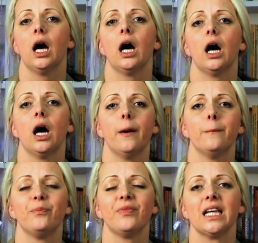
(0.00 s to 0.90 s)

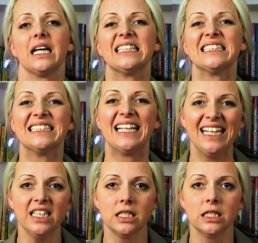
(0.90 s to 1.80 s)

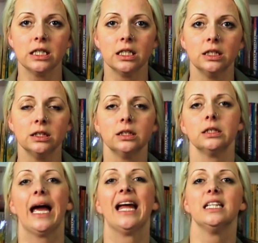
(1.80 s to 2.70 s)
late
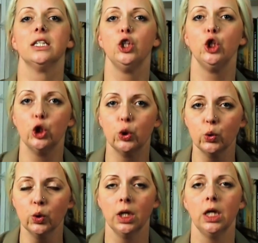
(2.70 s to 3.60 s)
and
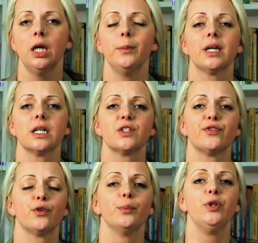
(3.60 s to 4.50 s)
new, because
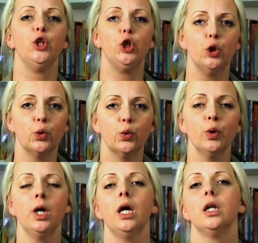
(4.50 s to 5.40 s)
from
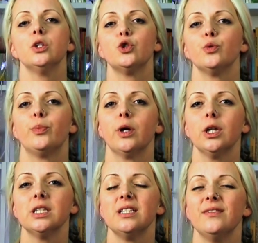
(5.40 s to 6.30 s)
new, the
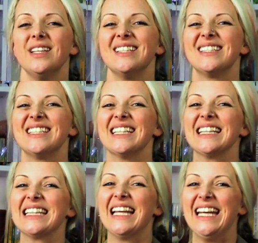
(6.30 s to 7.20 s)
superlative is the
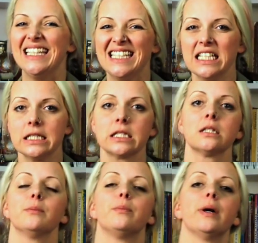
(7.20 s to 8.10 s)

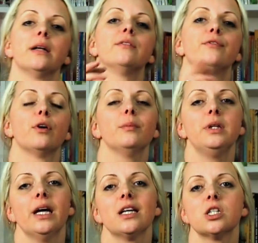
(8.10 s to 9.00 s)
latest, but from
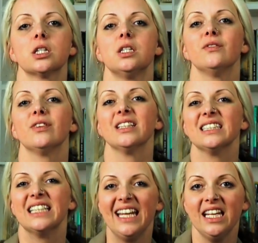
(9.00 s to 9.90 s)
the adjective
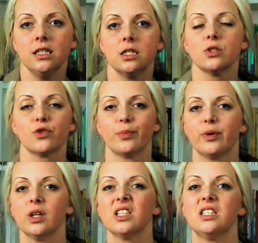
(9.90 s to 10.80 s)
late,
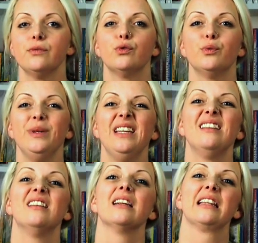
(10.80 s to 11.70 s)
superlative would be
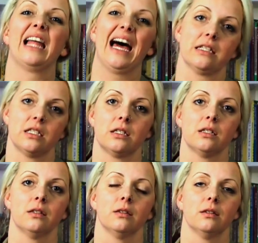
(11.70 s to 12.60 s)
the
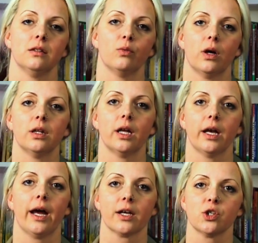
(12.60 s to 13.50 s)
last, the one that
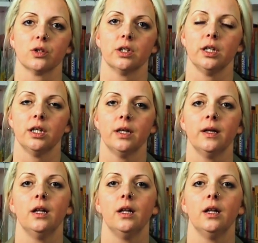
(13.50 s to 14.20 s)
actually